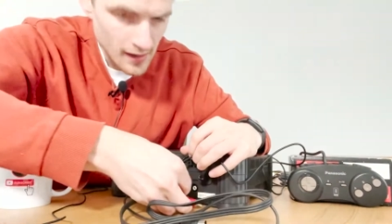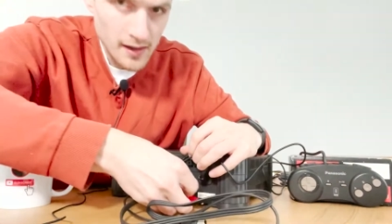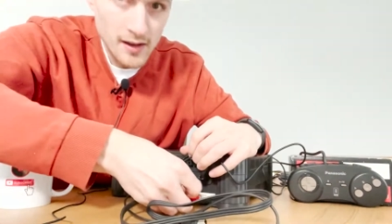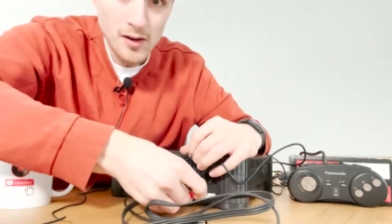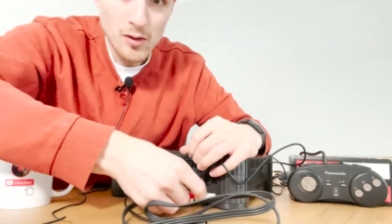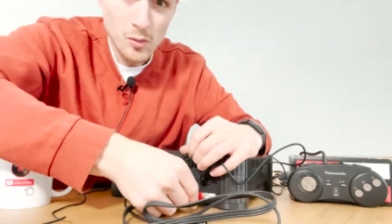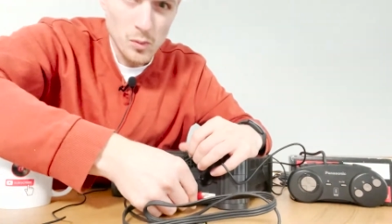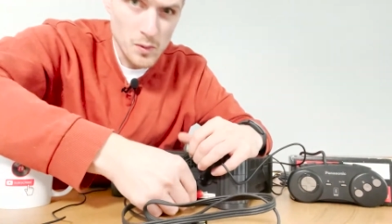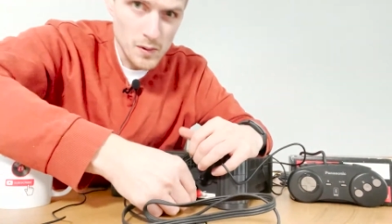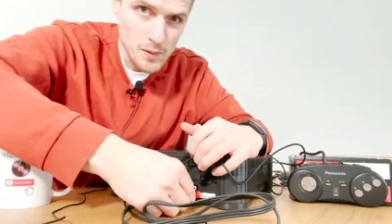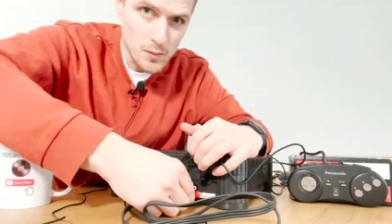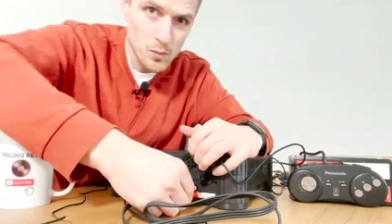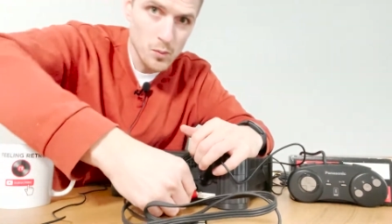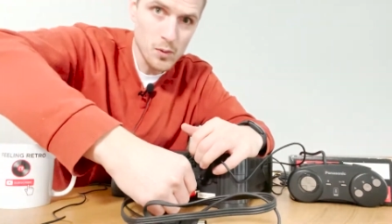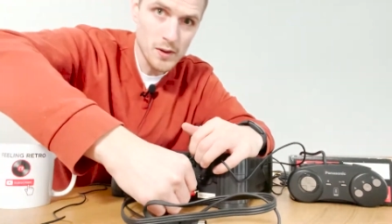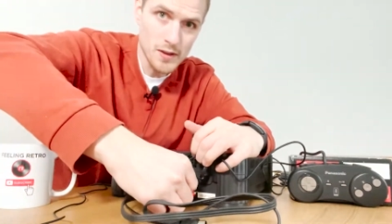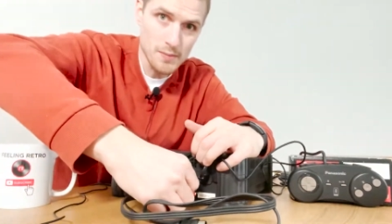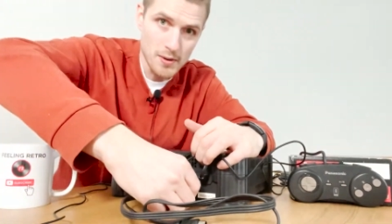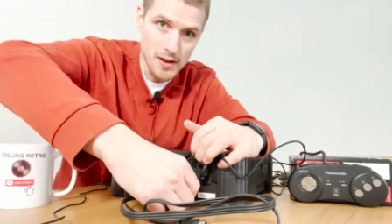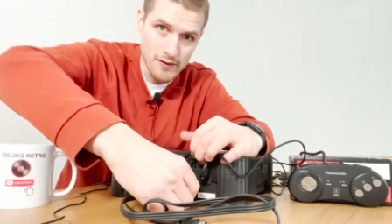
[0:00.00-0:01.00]

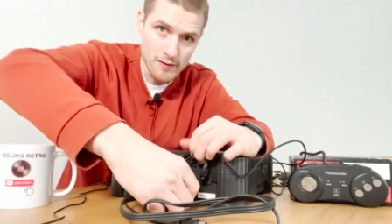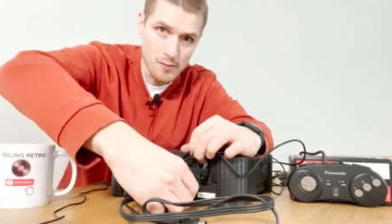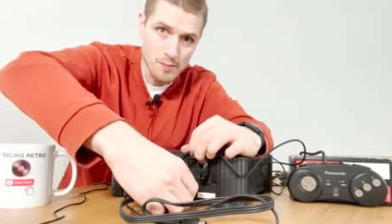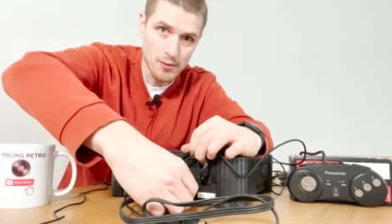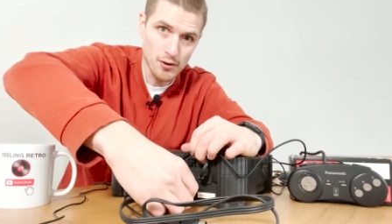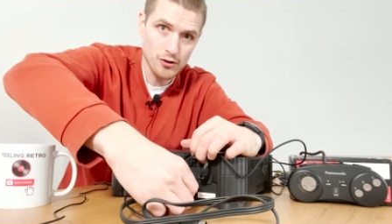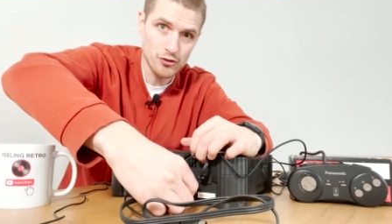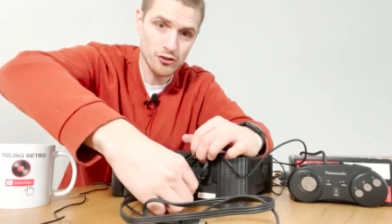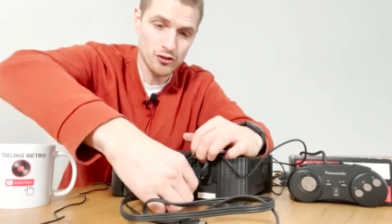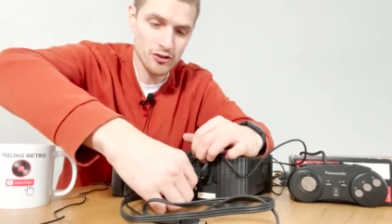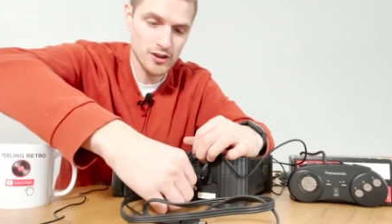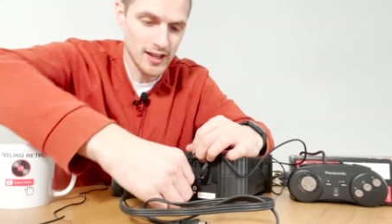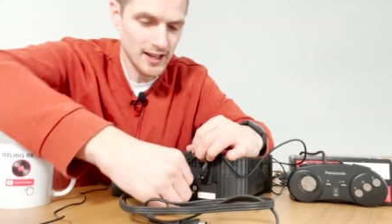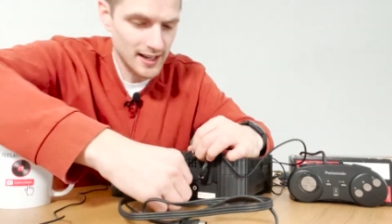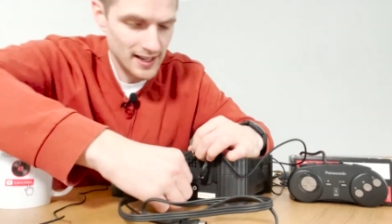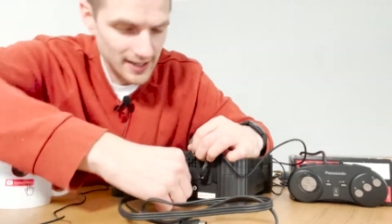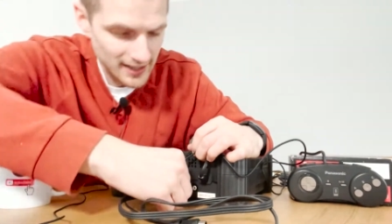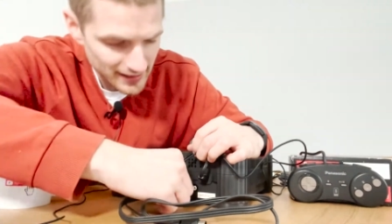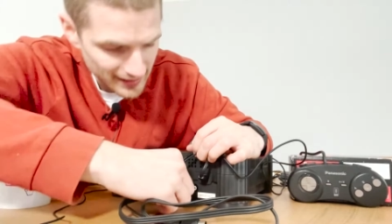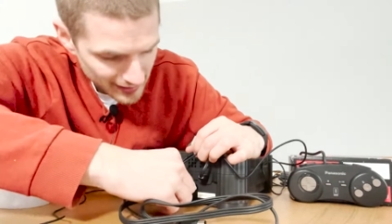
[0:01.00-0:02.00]
With a bit of a push, they
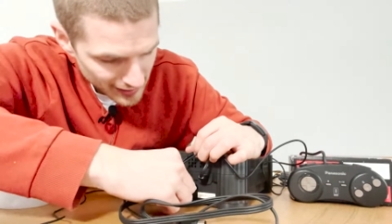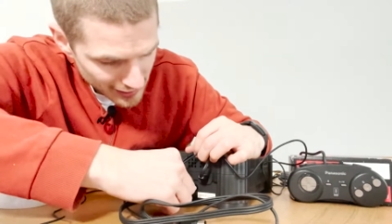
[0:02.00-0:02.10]
connect in at the